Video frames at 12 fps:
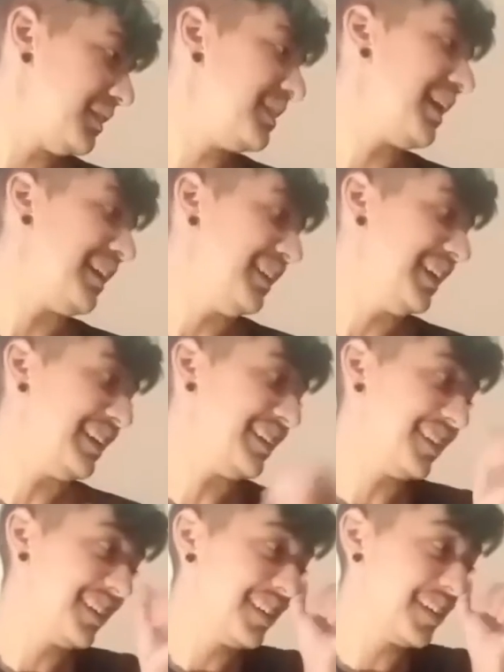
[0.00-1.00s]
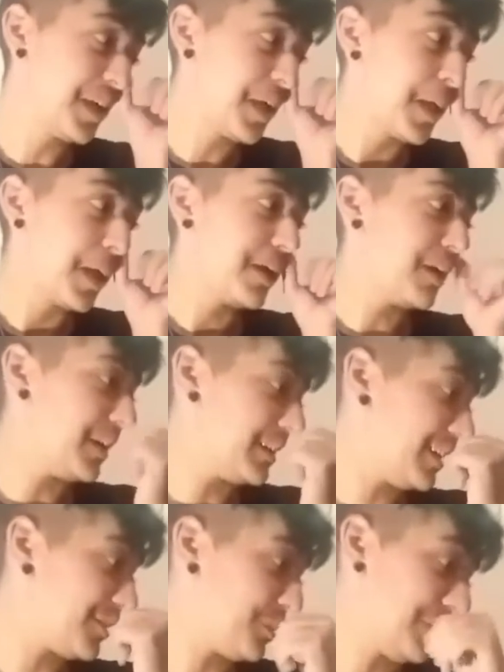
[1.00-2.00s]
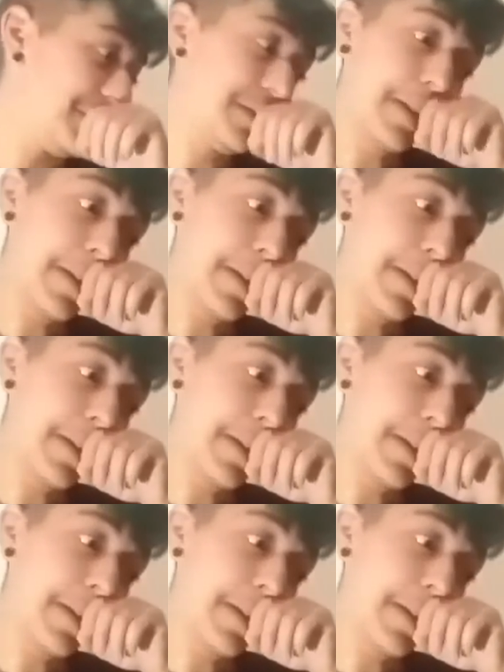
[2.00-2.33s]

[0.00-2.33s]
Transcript: Yeah, ink. Alright, next one.